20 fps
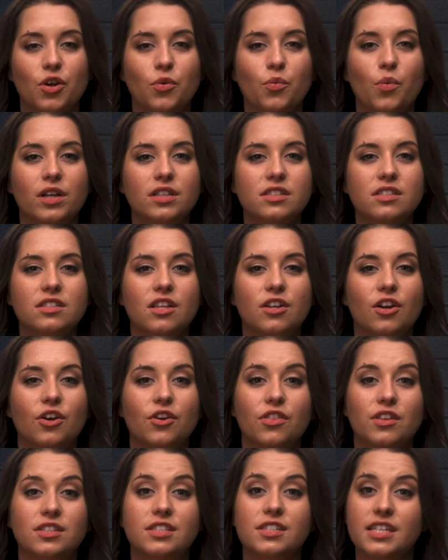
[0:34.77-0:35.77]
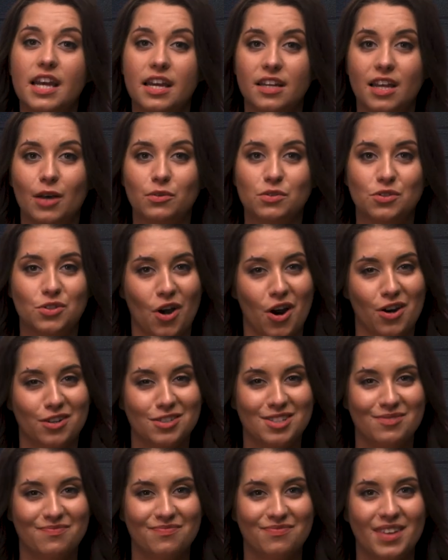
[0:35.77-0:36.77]
are ones that are the standout
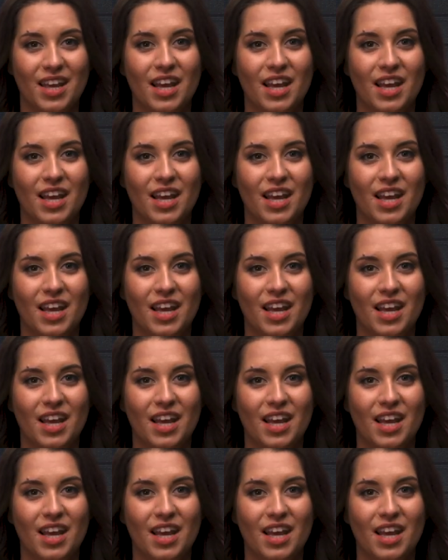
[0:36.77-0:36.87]
stars.